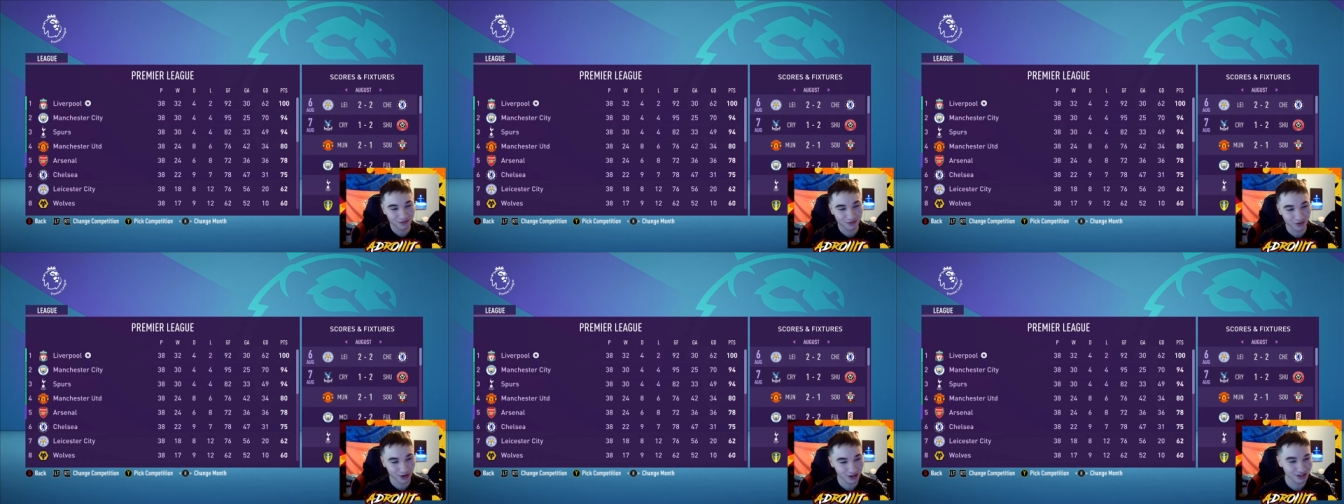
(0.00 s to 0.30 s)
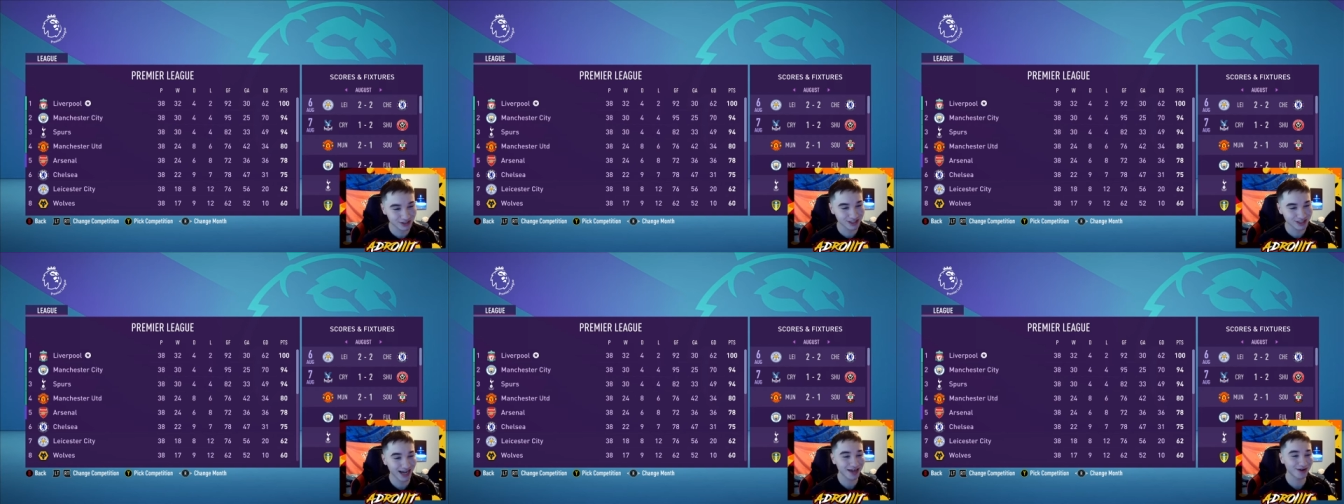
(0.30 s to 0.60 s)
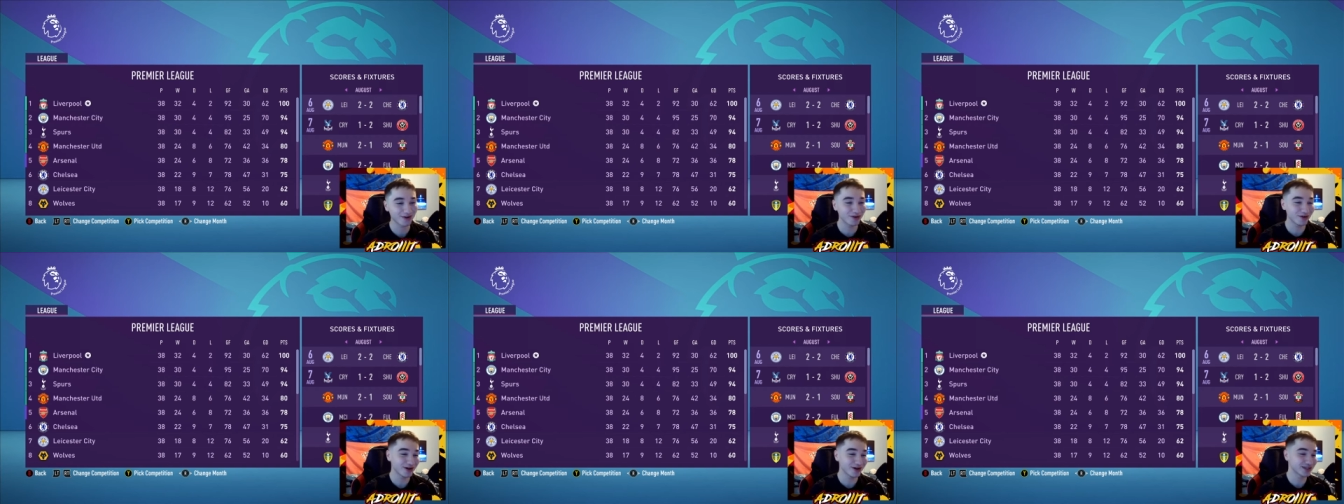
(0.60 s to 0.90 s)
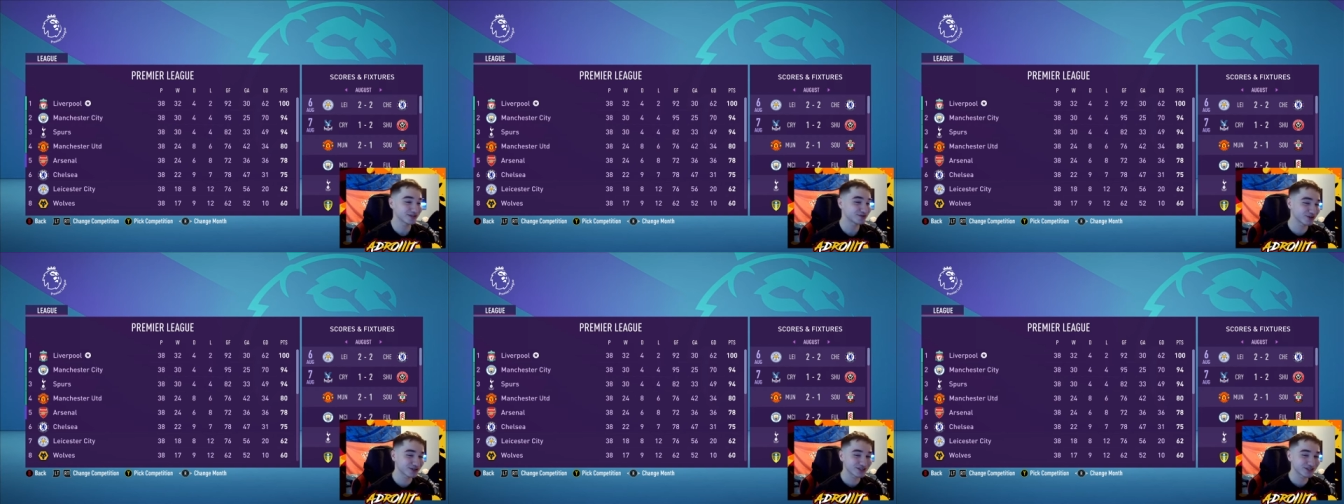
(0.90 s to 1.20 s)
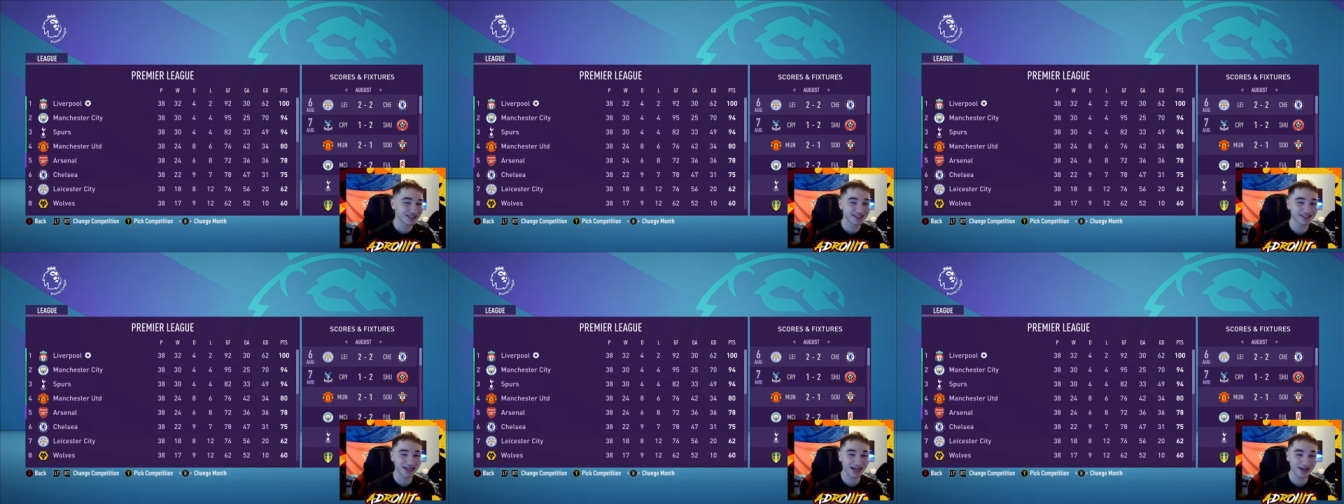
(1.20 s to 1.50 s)
first title, his first
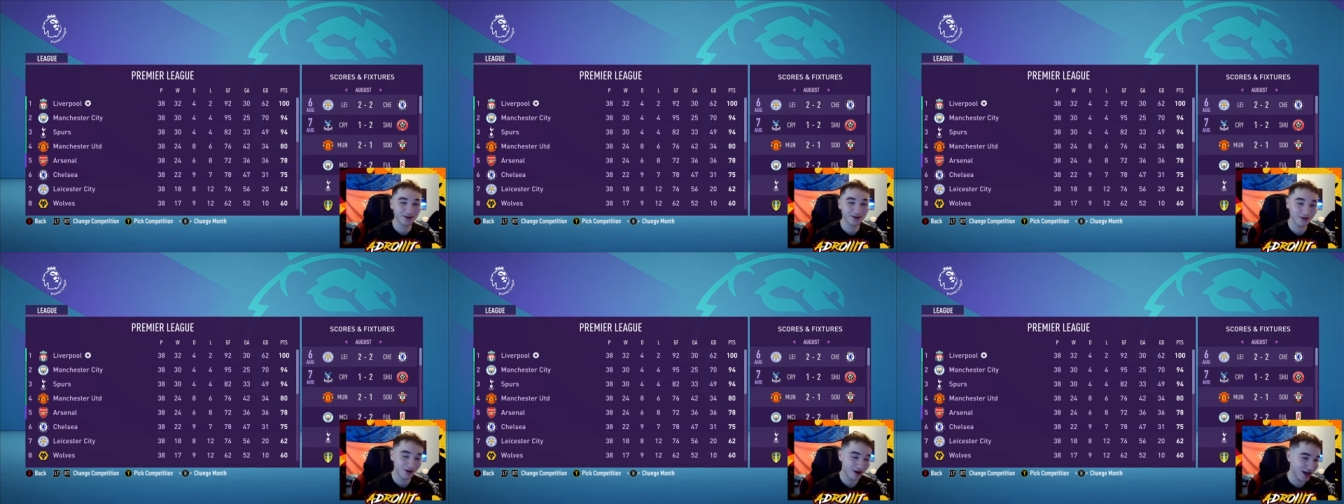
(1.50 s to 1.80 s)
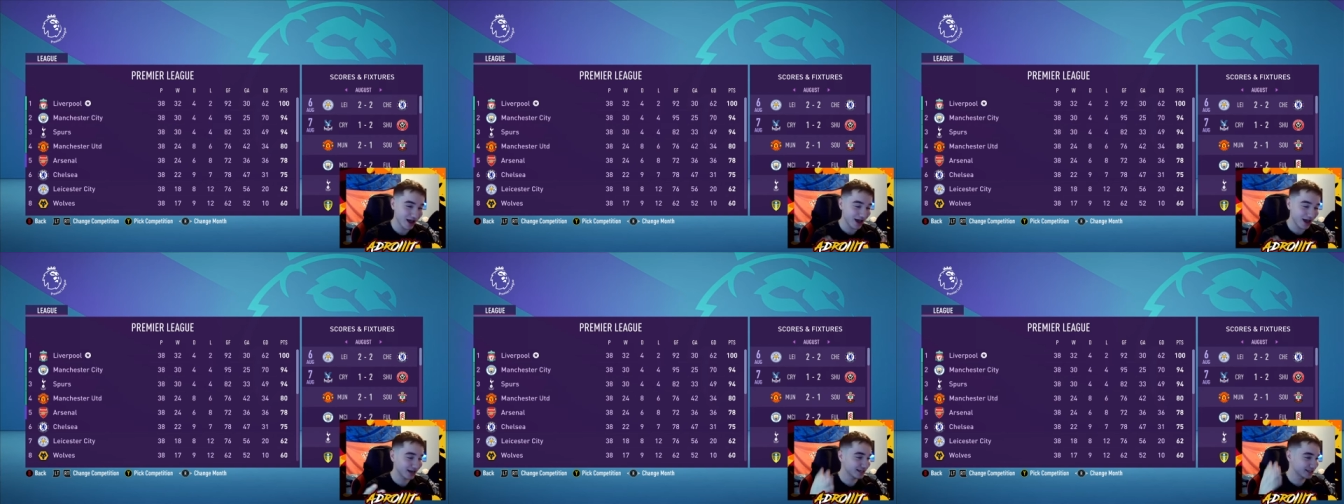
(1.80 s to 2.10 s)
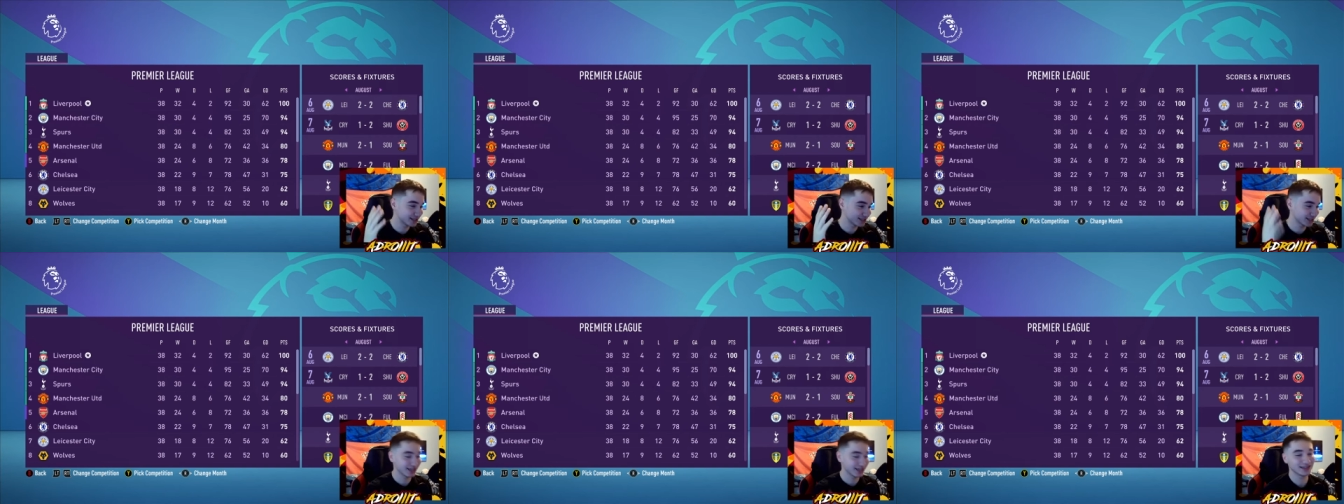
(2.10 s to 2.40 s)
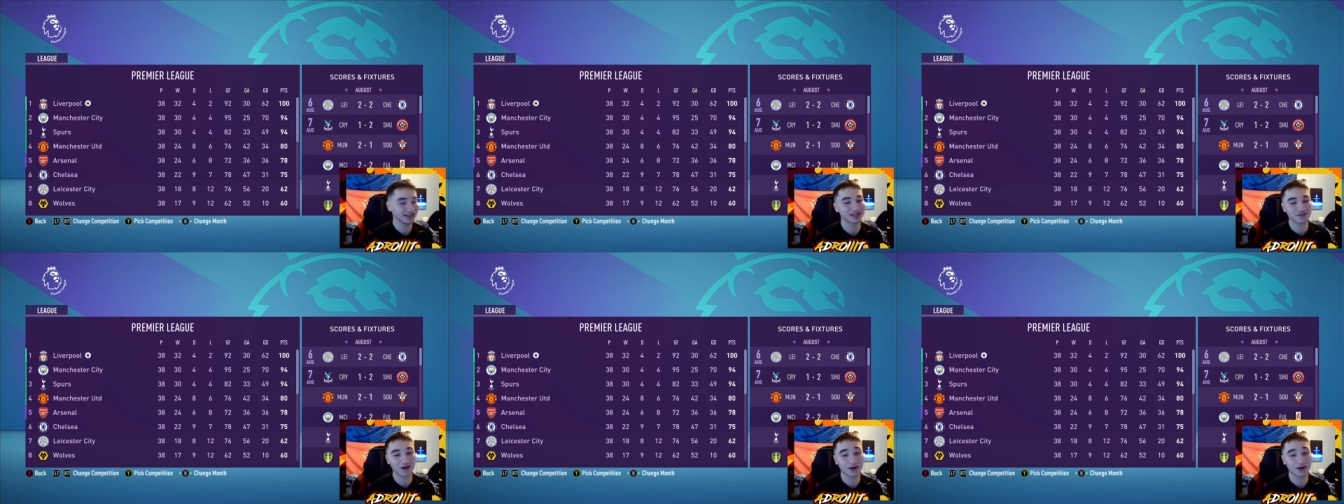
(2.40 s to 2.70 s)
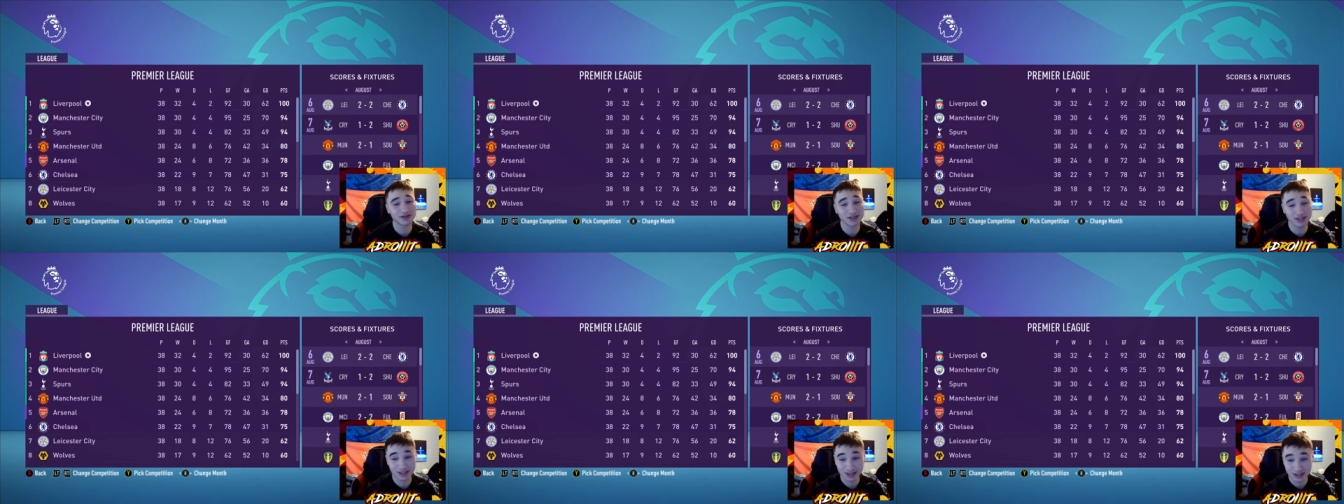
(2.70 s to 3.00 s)
league title, at least in these five
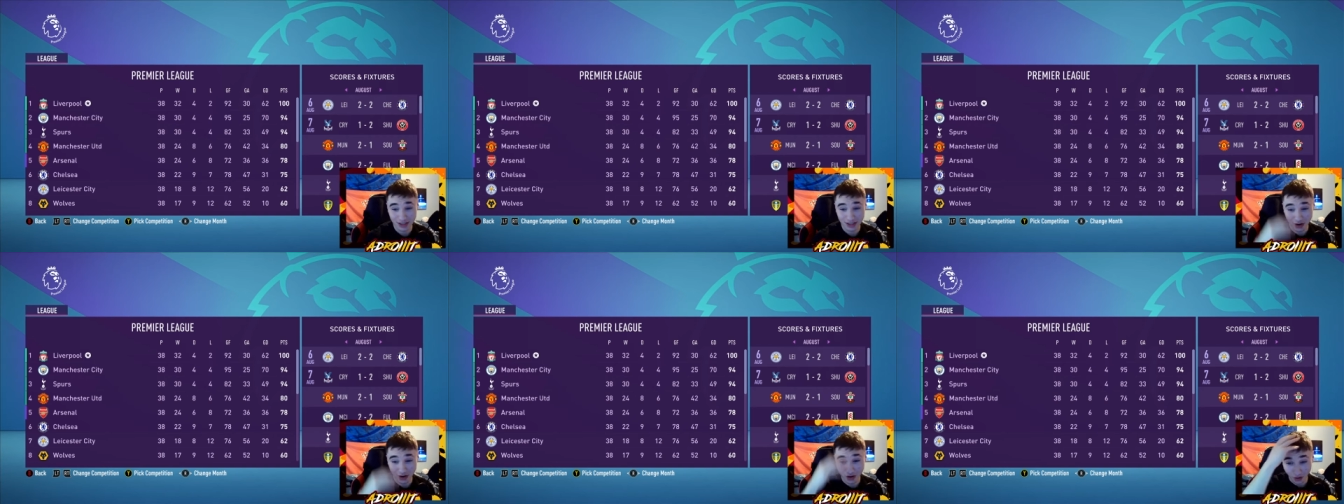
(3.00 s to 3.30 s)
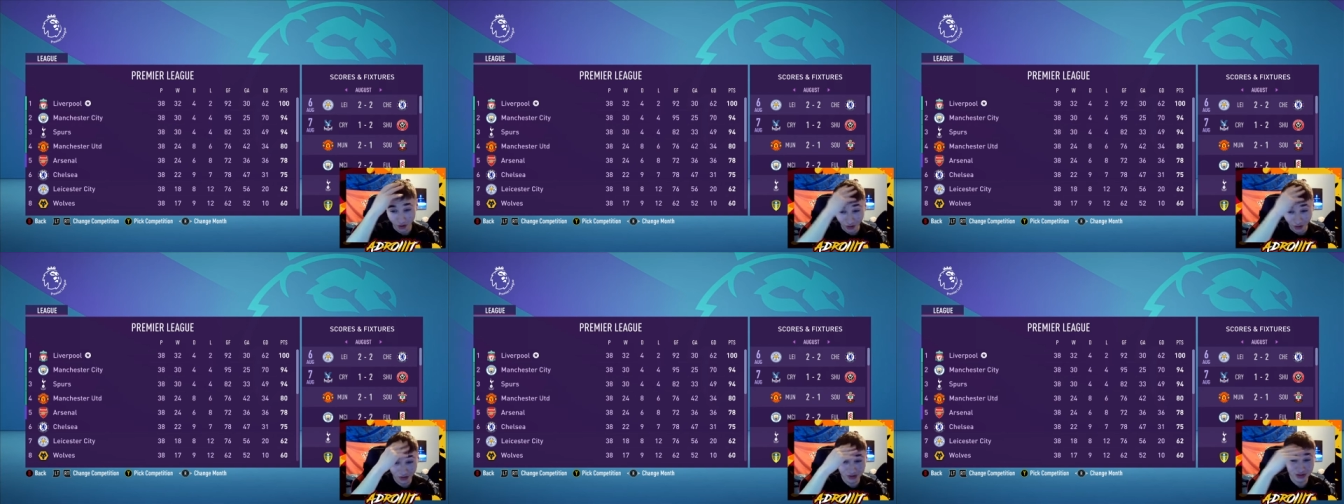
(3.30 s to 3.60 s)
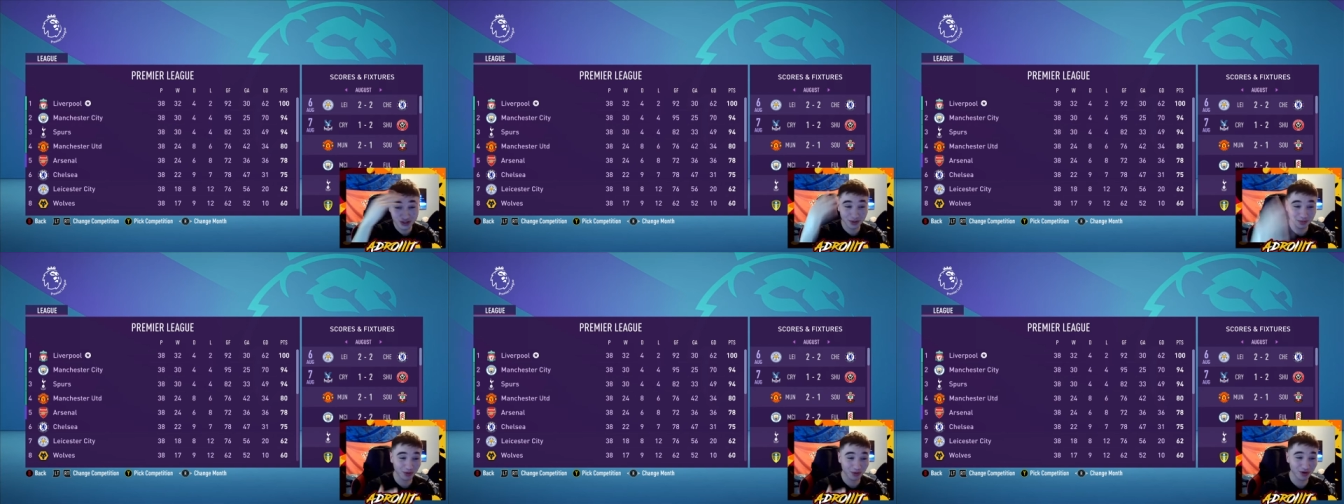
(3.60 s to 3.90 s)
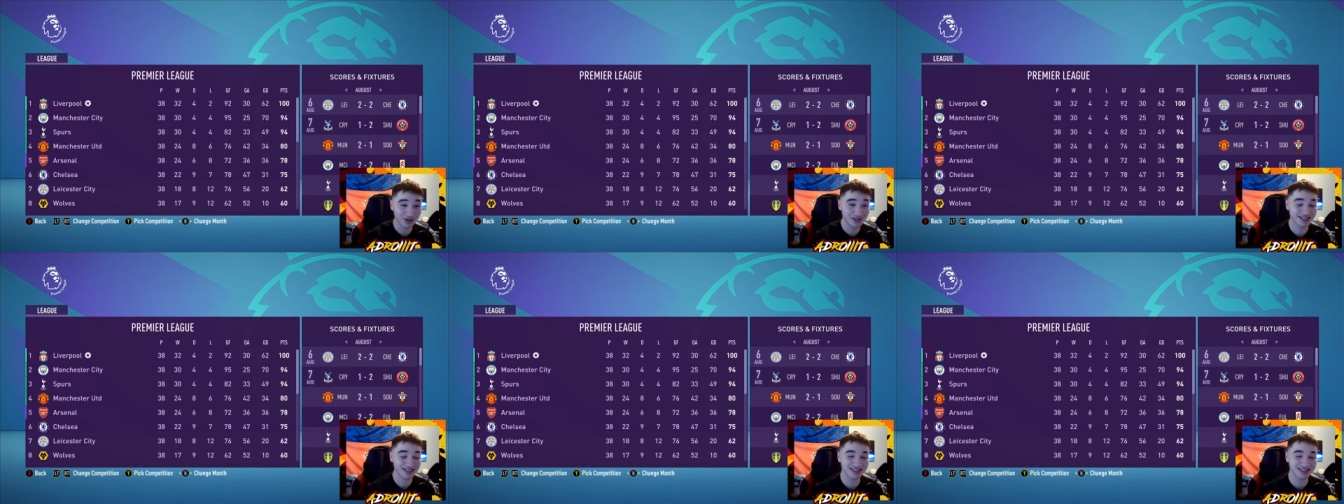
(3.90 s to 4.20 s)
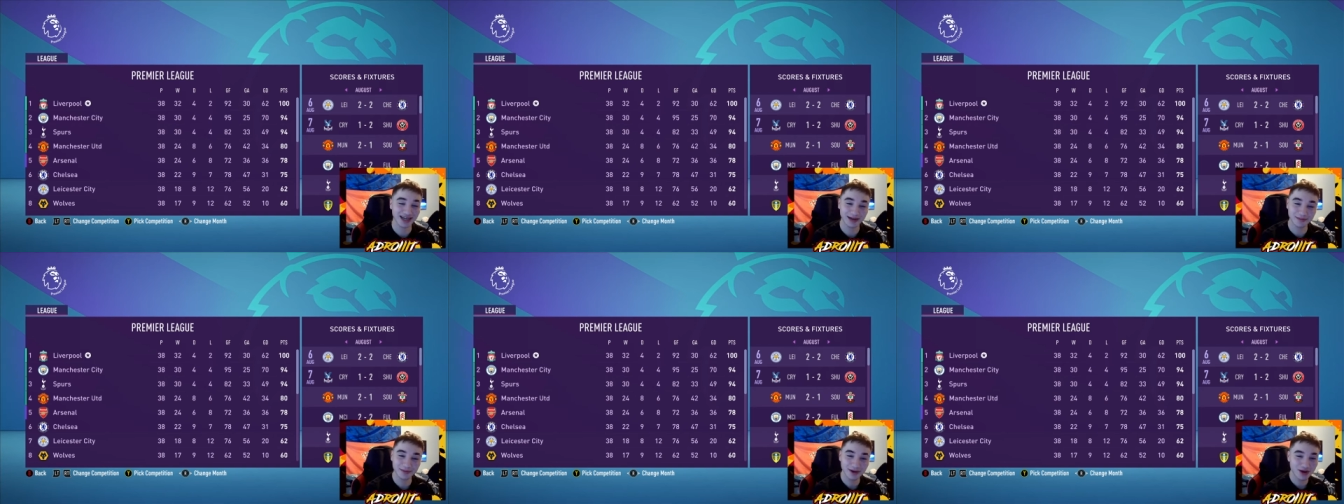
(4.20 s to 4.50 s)
seasons. 100 points this time.